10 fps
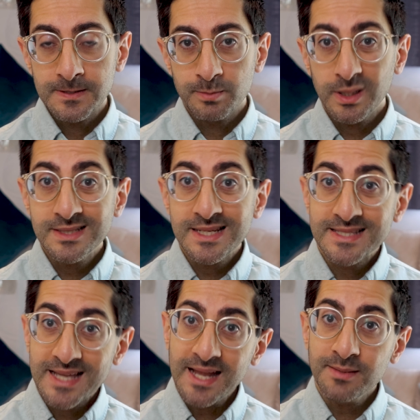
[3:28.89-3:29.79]
Blood tests
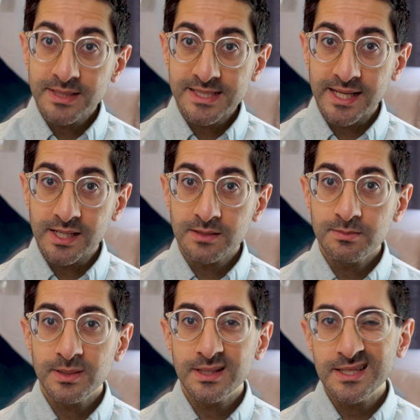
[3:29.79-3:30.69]
can be taken,
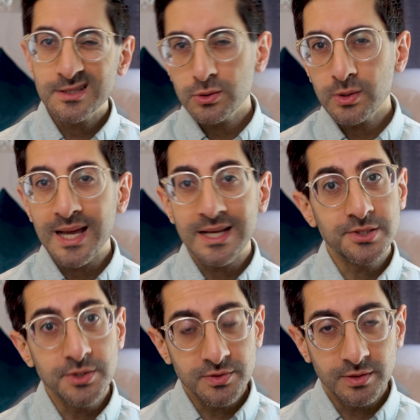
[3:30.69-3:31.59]
but these are not
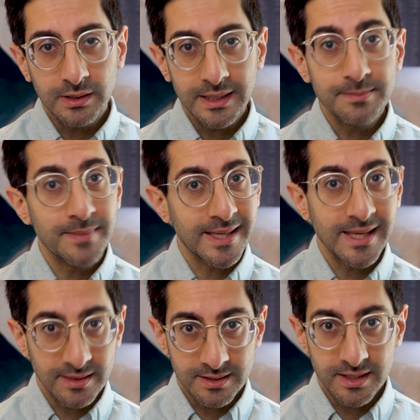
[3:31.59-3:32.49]
as useful in making the